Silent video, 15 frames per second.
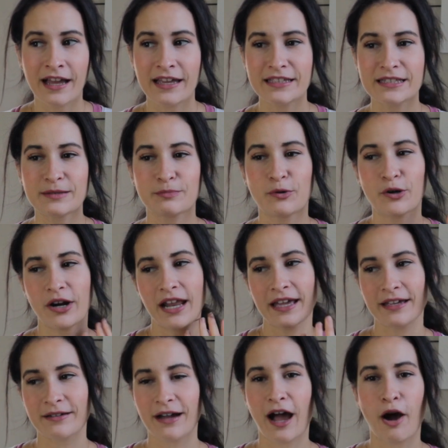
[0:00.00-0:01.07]
It's more
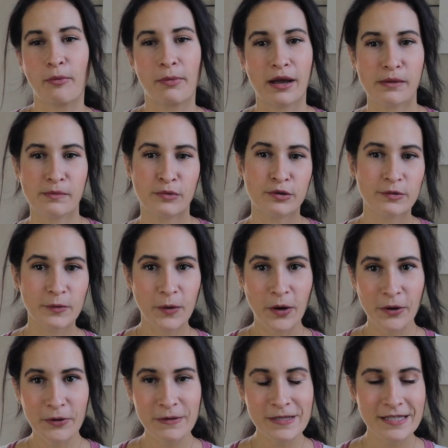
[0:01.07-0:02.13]
like how my mood
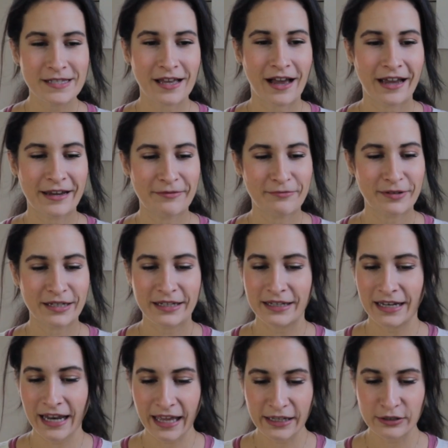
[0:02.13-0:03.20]
goes. I
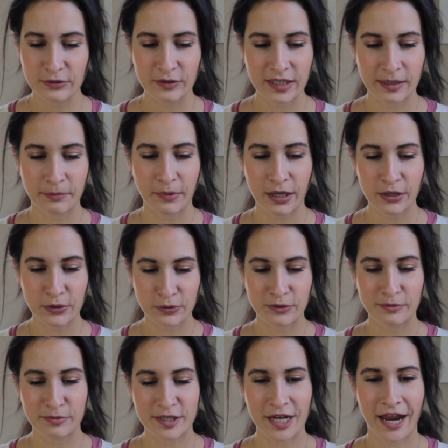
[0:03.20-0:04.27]
really like to keep my
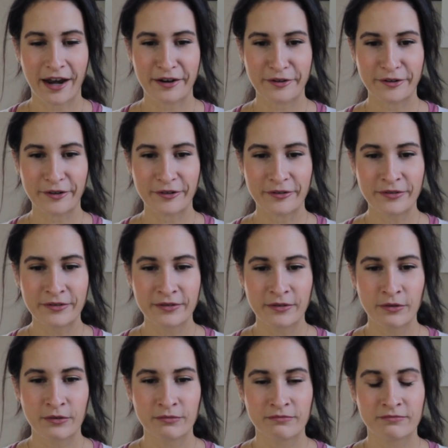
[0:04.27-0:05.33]
YouTube channel
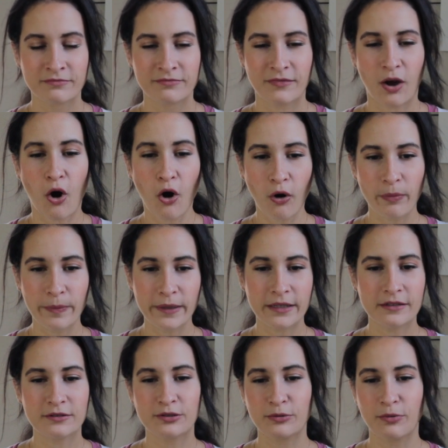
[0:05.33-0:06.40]

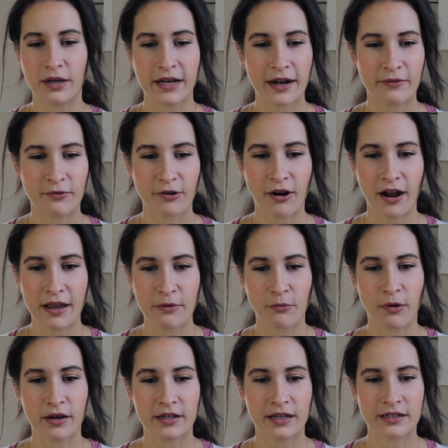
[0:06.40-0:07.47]
open to whatever I
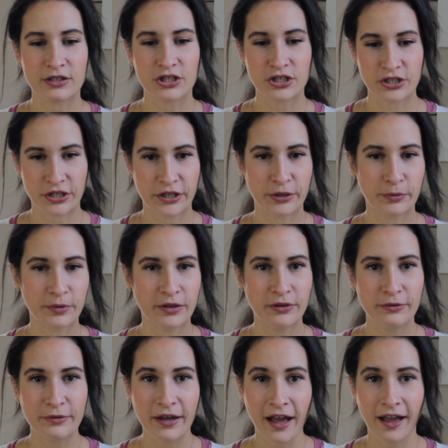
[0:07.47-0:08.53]
want to share with
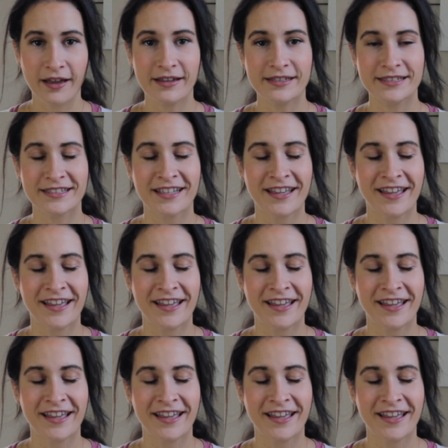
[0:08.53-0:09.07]
you guys.